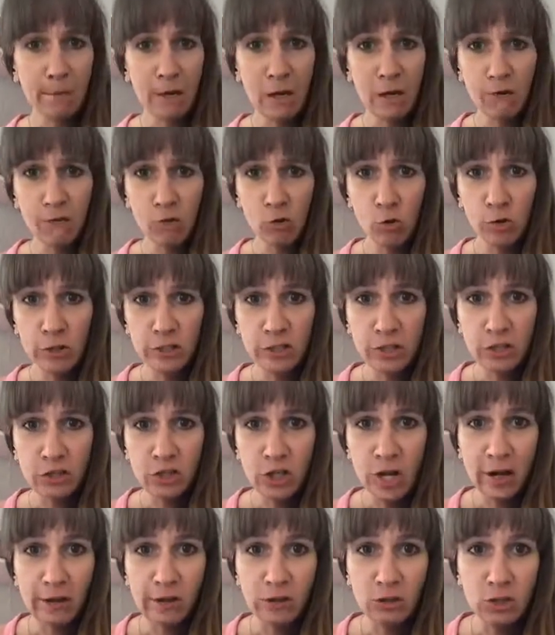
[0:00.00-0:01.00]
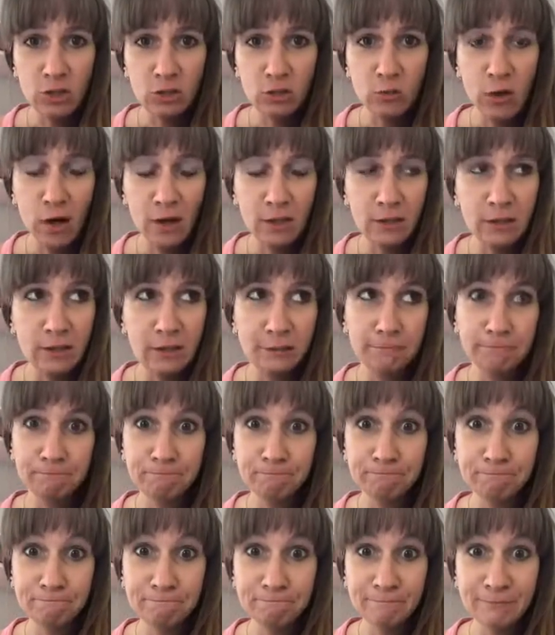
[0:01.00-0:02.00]
And of course, a child just walked in
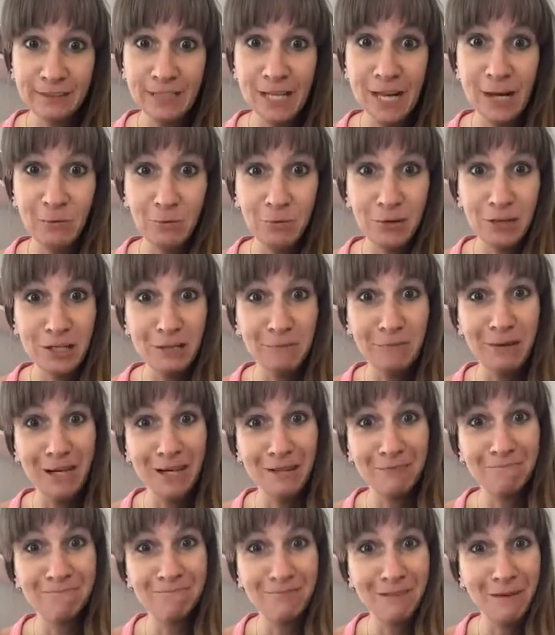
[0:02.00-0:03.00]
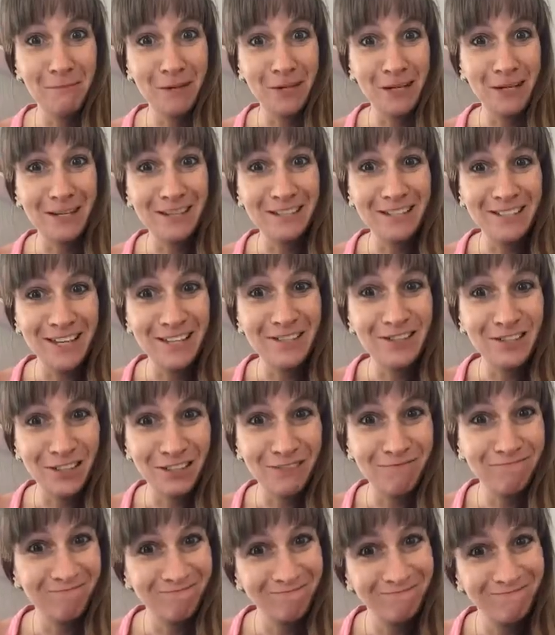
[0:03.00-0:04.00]
and will need my immediate
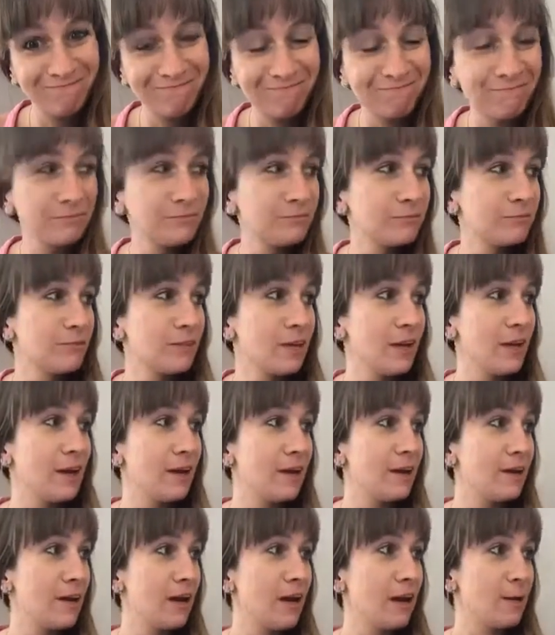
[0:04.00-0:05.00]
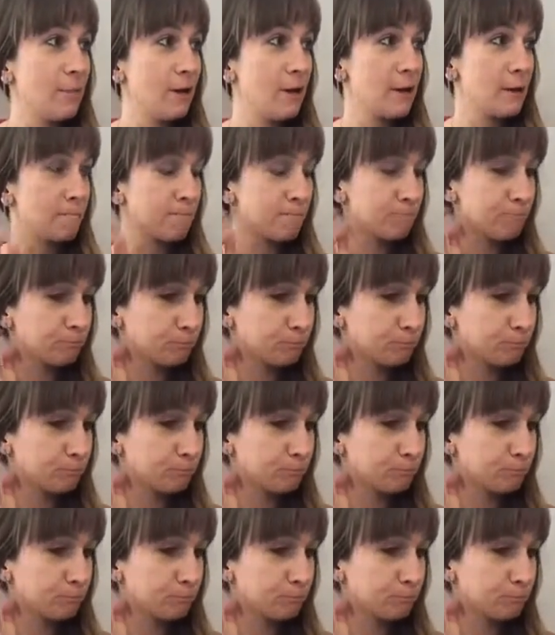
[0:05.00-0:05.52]
attention. Hey, buddy.